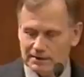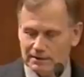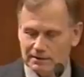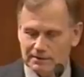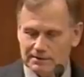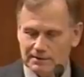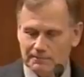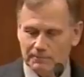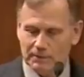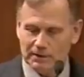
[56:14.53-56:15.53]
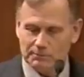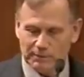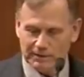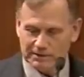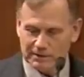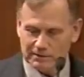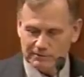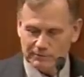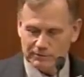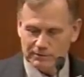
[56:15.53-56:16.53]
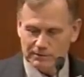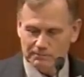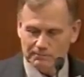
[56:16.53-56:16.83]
sentence. Let's play the sentence first.